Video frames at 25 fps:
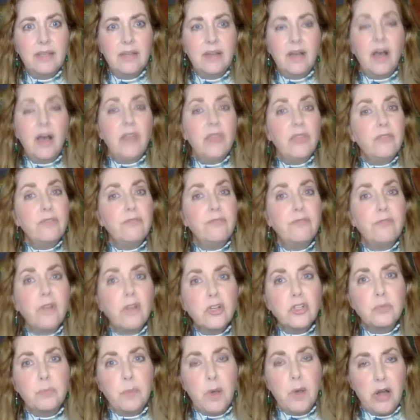on the
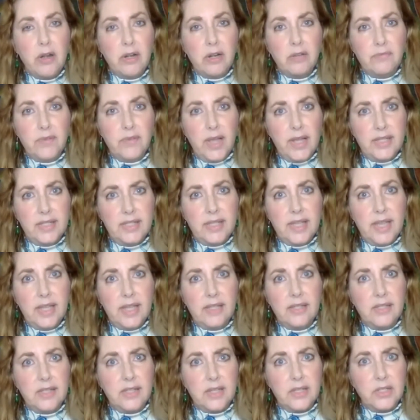first part of Isaiah
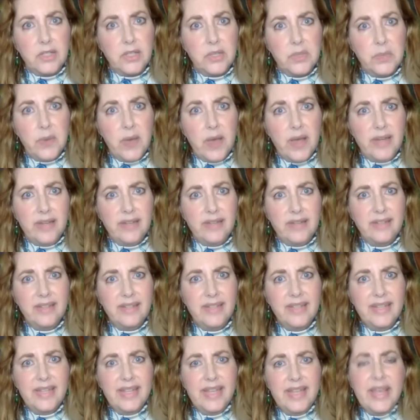61.
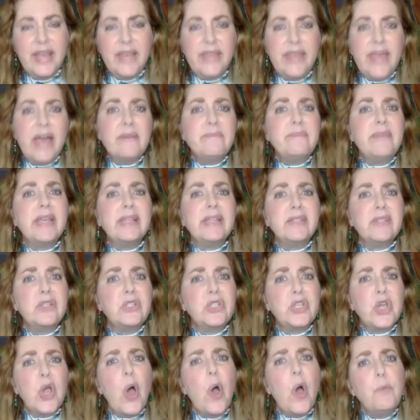That
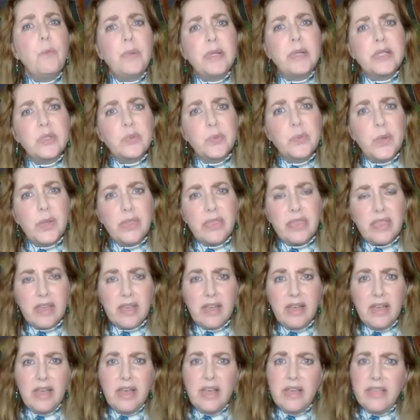message opens with
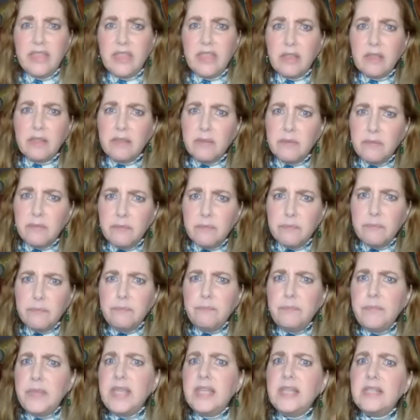the
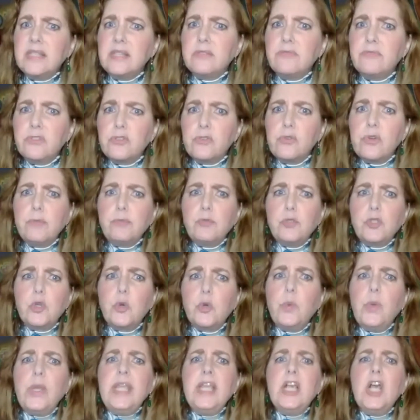piece of scripture
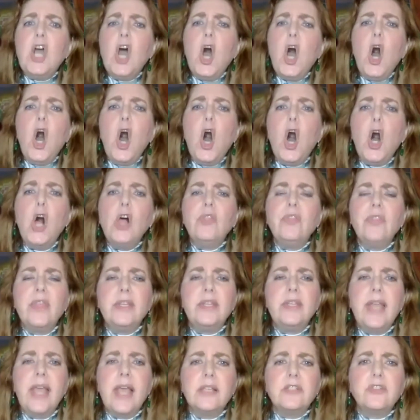we call the
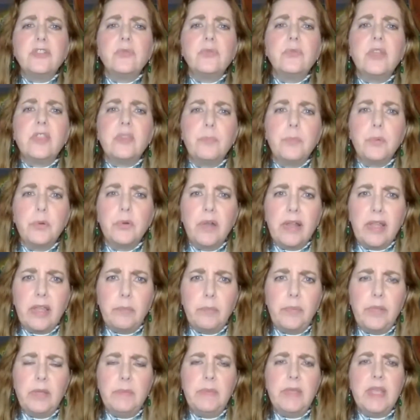Nazareth
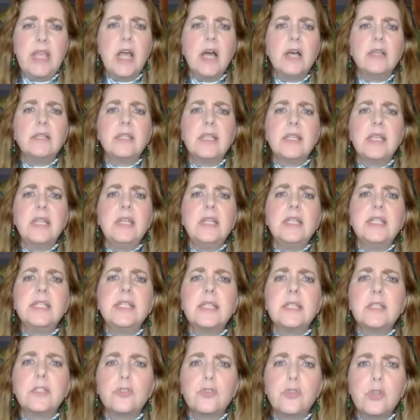pericope, because it is
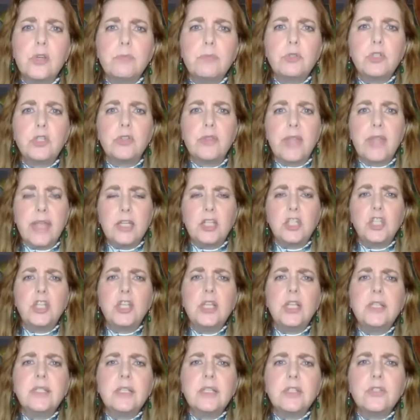the scripture that
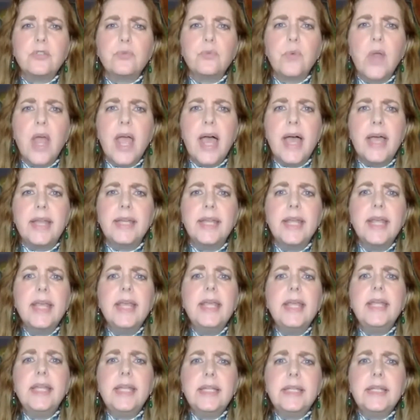Jesus read
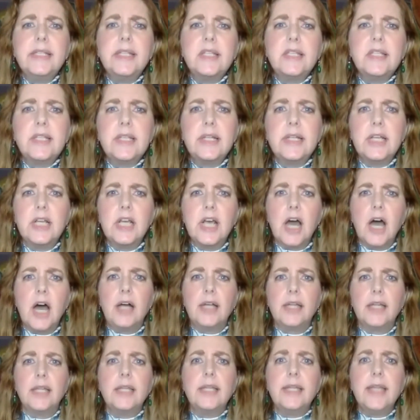in
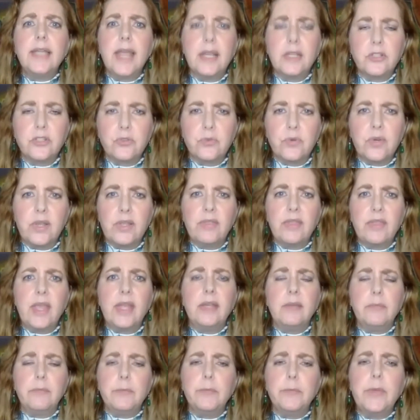synagogue in Nazareth,
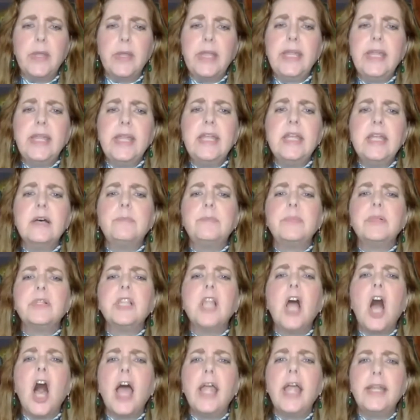and he
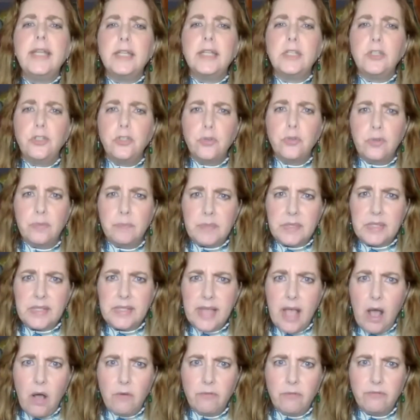applied it to
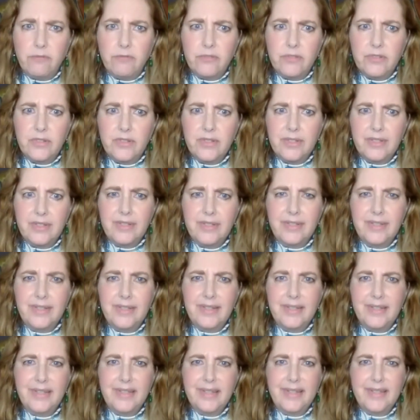himself.
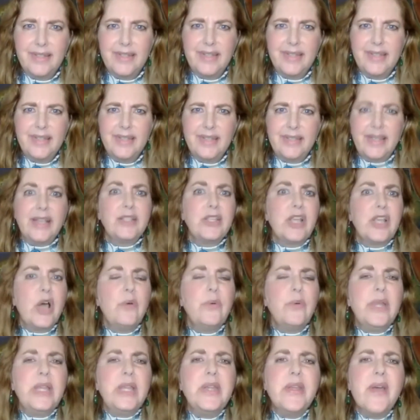That's how
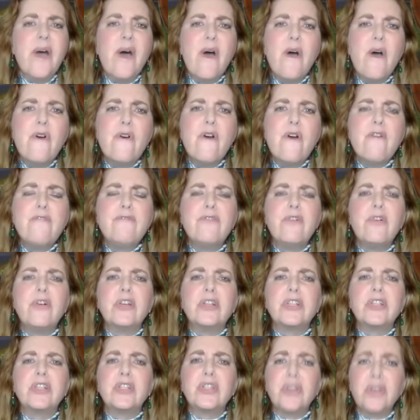we know for
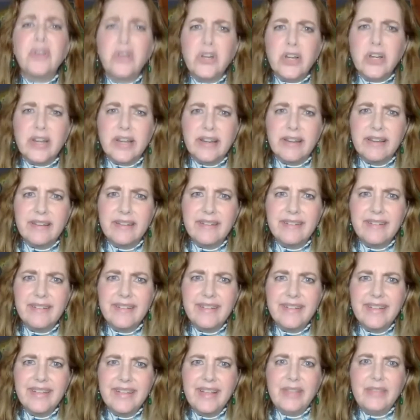certain
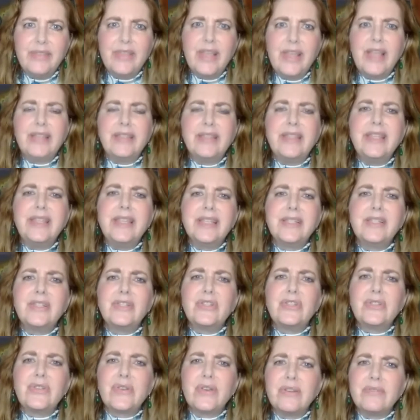that this
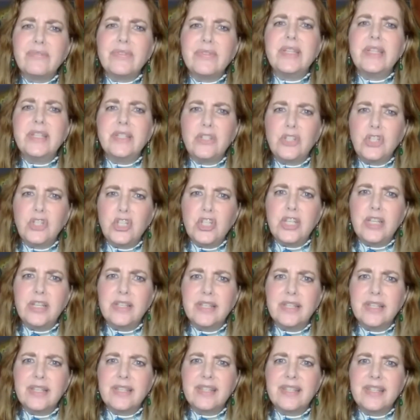servant is
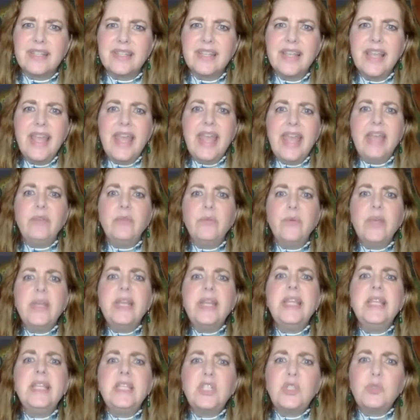Jesus. And when
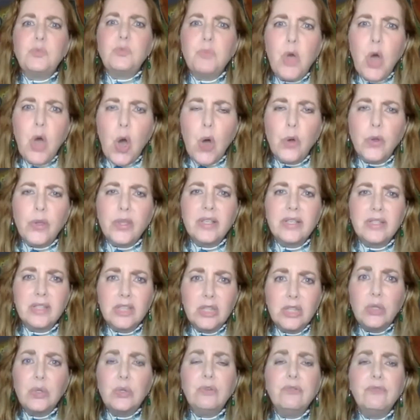he spoke,
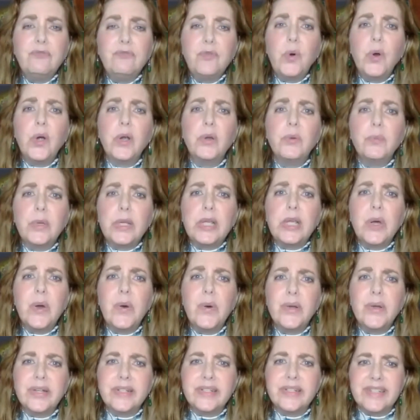Luke 4
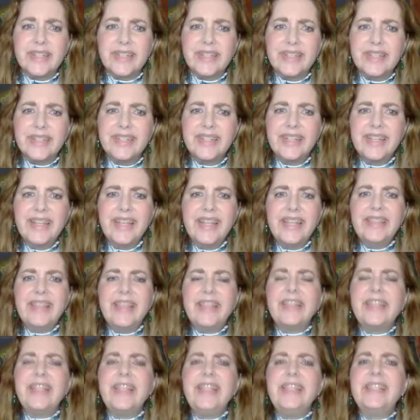records it,
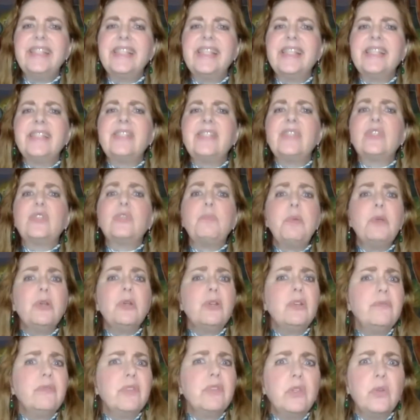that he says, "The
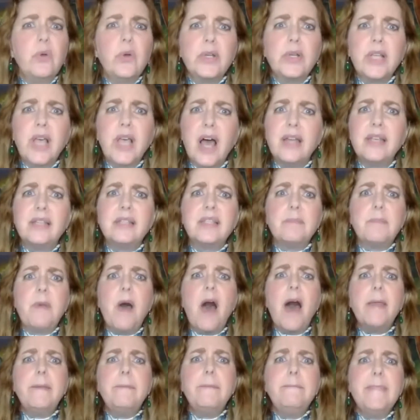Spirit of the Lord God is
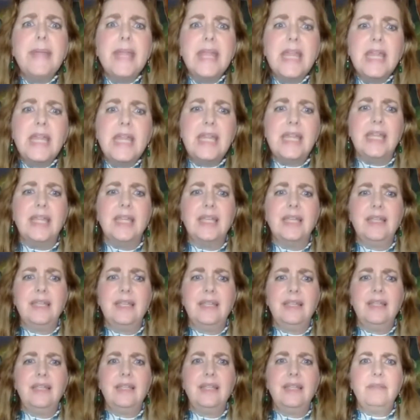upon me,
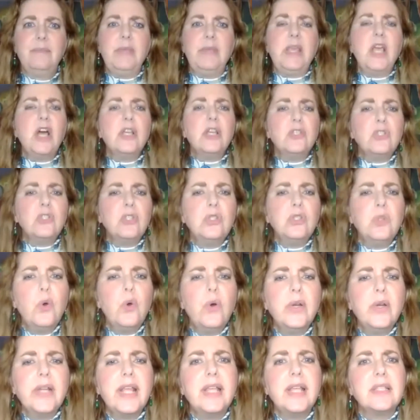because the
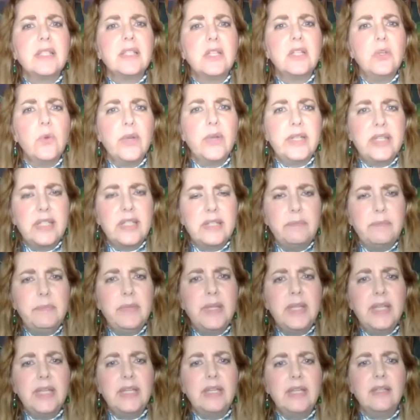Lord has anointed
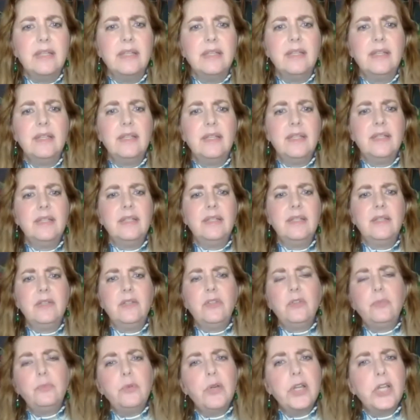me
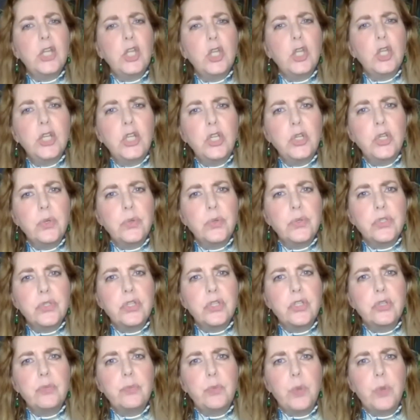to bring good news to
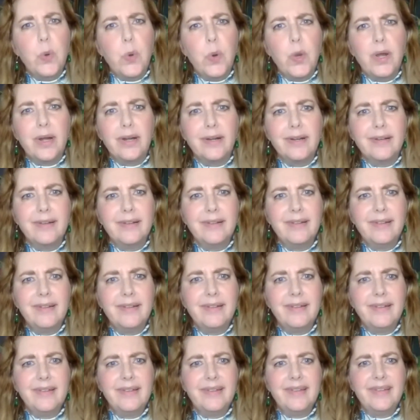the poor.
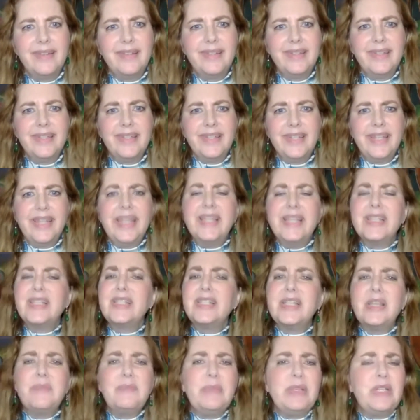He has
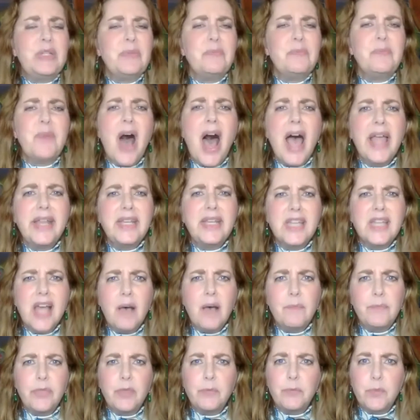sent me to bind
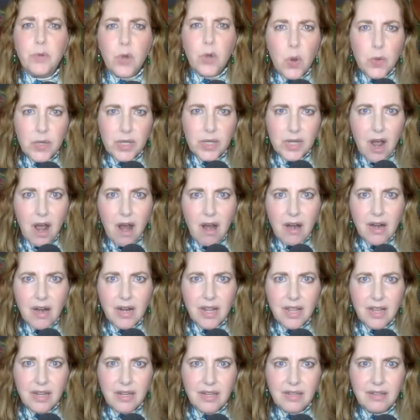up the
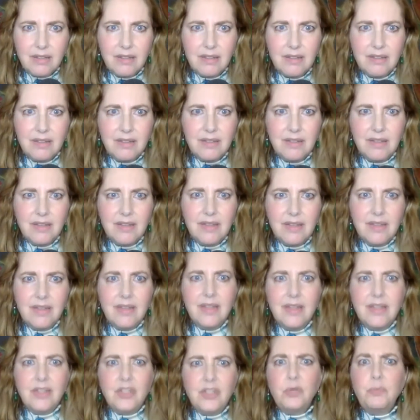brokenhearted,
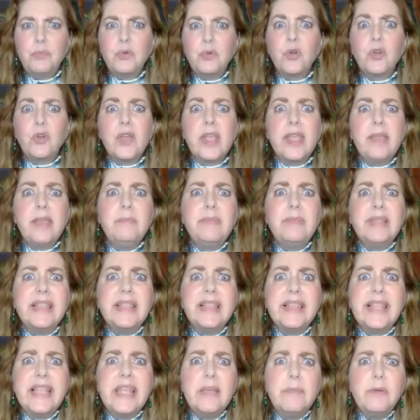to proclaim
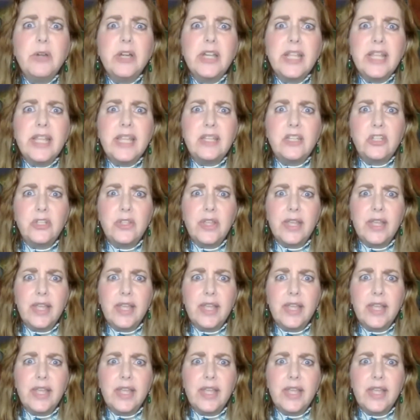liberty to the